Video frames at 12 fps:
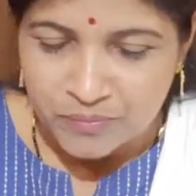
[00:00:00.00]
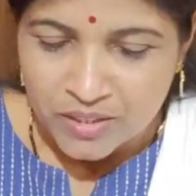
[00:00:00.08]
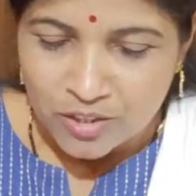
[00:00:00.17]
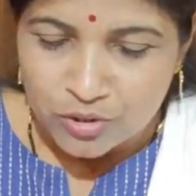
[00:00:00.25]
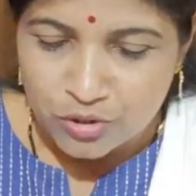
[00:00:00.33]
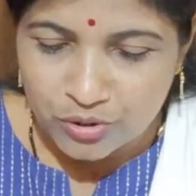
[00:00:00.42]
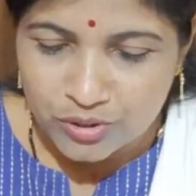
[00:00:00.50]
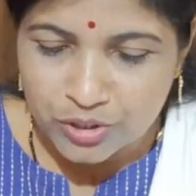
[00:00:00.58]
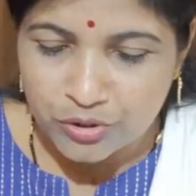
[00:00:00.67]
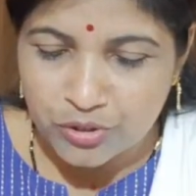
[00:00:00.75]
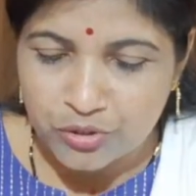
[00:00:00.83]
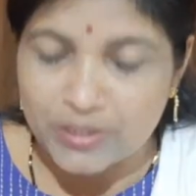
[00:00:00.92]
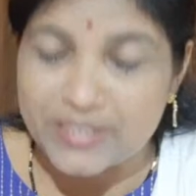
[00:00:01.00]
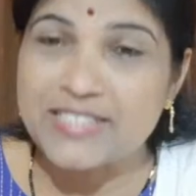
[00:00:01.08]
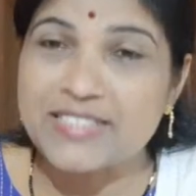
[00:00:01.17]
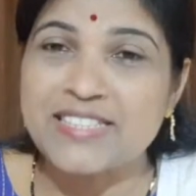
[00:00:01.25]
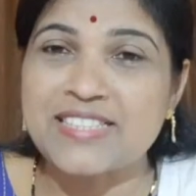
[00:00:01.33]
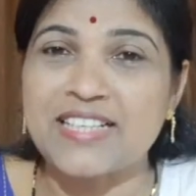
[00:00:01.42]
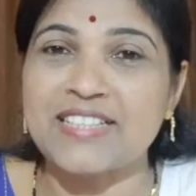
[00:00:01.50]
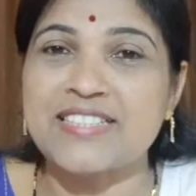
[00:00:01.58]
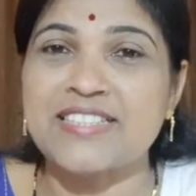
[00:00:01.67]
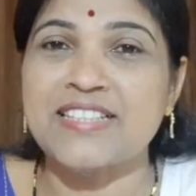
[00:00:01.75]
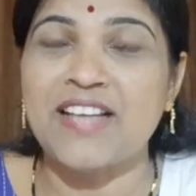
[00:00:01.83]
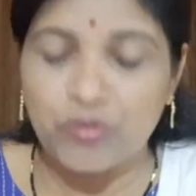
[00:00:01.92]
So your question starts
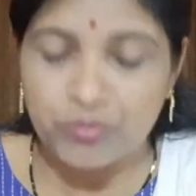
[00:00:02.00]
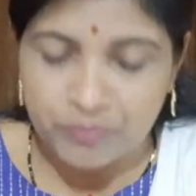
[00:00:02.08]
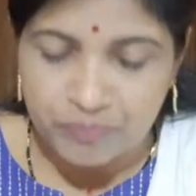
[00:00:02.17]
now.